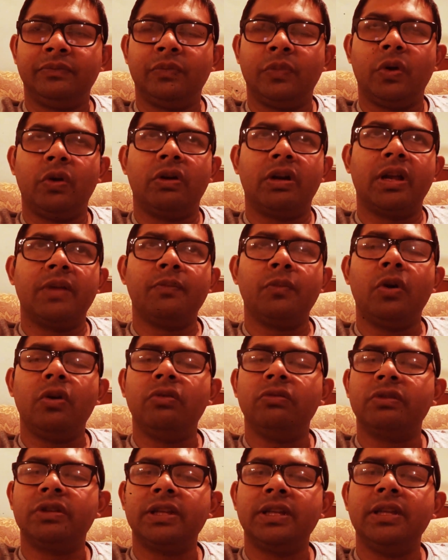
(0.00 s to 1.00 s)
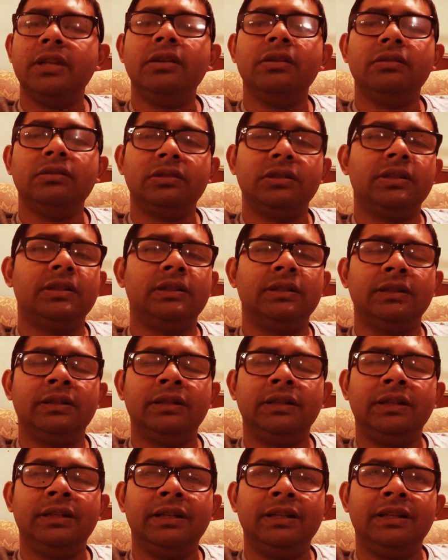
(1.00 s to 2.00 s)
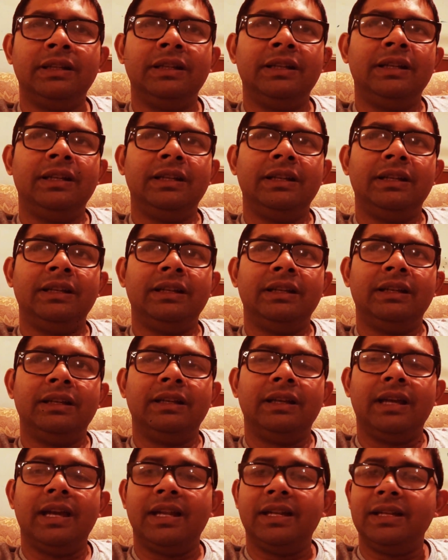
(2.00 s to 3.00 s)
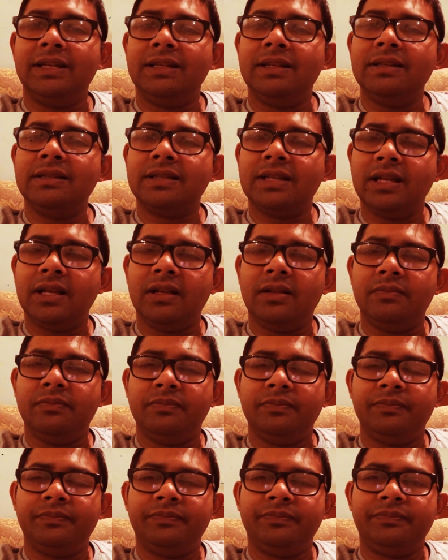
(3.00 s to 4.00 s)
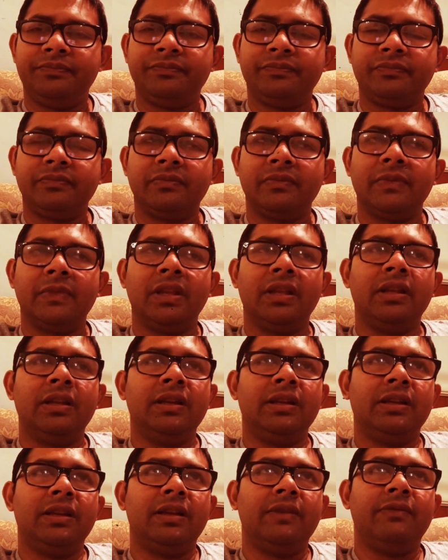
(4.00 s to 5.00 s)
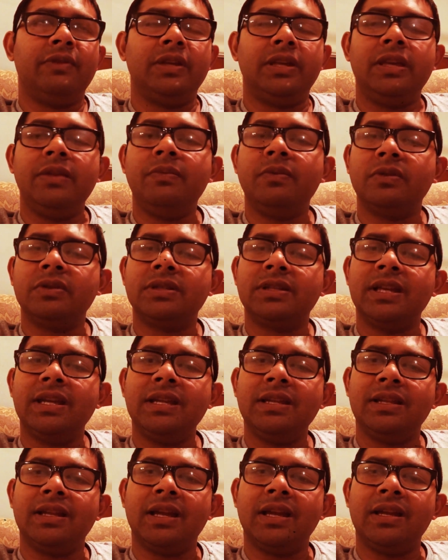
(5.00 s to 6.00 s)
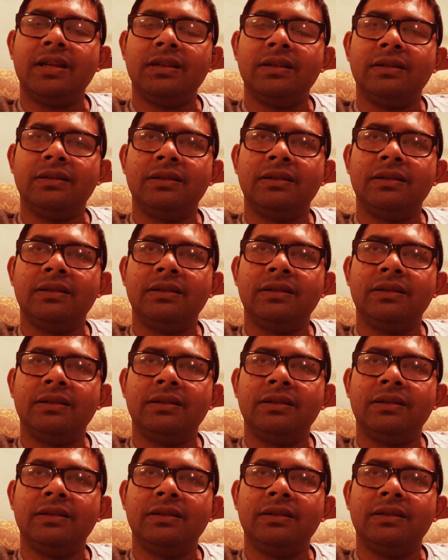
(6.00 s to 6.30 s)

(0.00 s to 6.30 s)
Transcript: or I'm already healed. And it does help. If you keep on saying that,